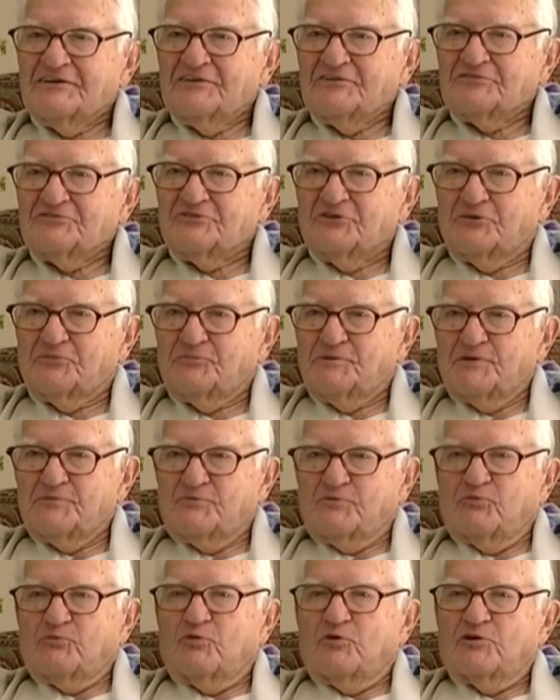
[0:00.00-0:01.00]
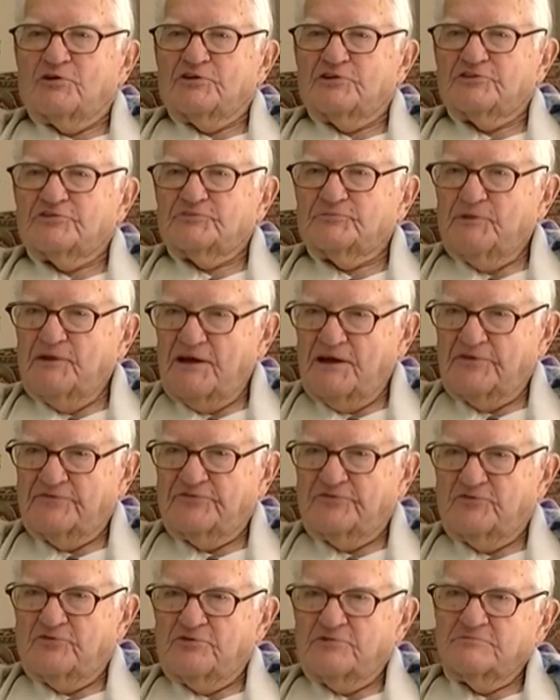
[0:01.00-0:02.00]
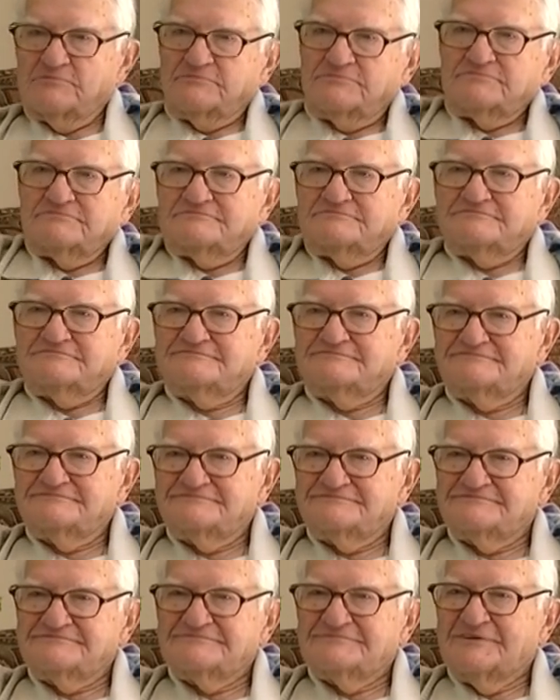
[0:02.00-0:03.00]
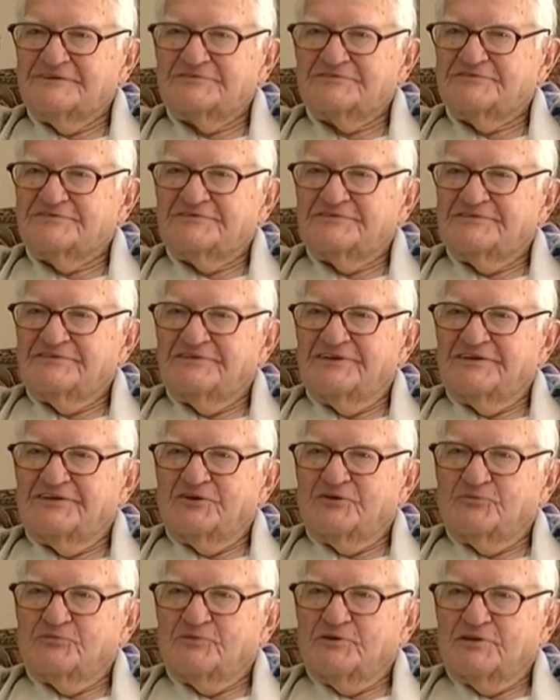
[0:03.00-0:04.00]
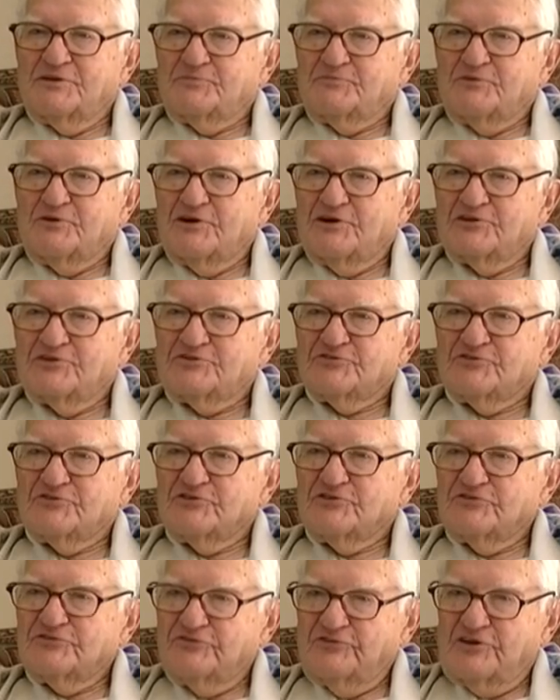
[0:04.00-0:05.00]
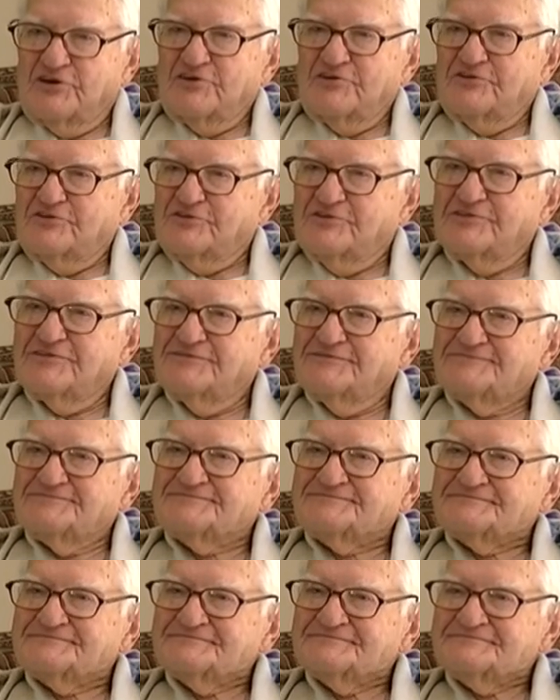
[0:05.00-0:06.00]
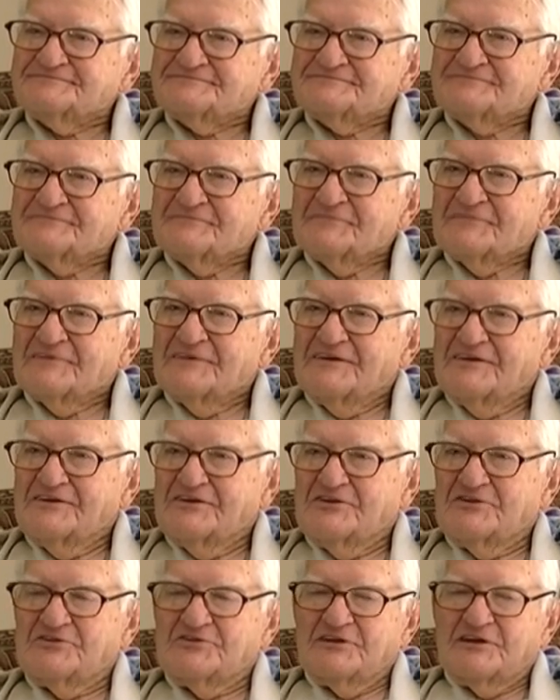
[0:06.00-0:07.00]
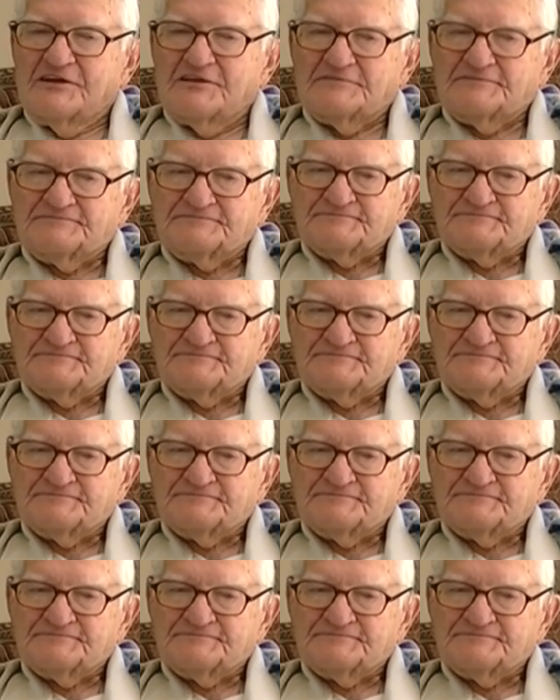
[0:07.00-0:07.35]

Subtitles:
So people want his platform, but they don't pay the price for his faith in that.